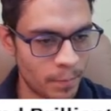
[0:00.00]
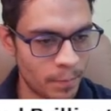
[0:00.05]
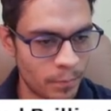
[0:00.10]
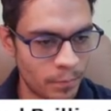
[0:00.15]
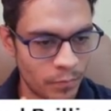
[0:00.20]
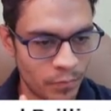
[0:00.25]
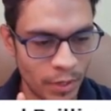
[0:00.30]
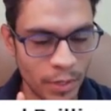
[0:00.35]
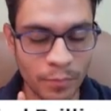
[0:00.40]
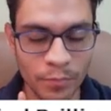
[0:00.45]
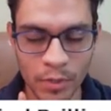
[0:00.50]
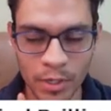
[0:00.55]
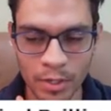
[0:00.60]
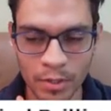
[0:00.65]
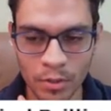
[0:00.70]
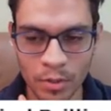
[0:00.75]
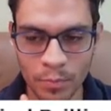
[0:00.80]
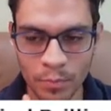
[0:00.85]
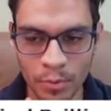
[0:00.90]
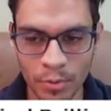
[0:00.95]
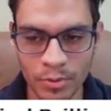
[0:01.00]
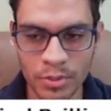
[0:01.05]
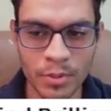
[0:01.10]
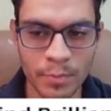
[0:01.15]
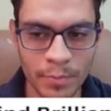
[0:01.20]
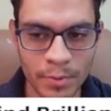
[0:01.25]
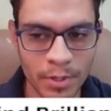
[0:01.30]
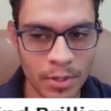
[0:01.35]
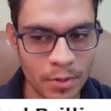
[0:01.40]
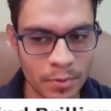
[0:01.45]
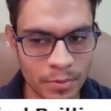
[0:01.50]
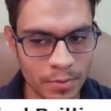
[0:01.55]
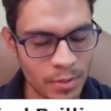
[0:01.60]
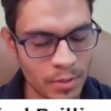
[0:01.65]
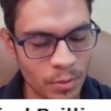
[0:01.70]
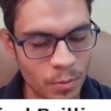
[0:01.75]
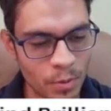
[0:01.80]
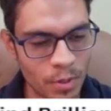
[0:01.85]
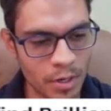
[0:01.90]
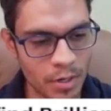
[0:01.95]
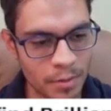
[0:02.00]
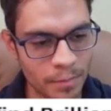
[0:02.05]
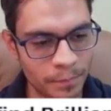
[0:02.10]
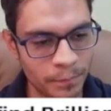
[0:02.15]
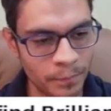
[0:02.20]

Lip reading: Feel free to pause the video on this one.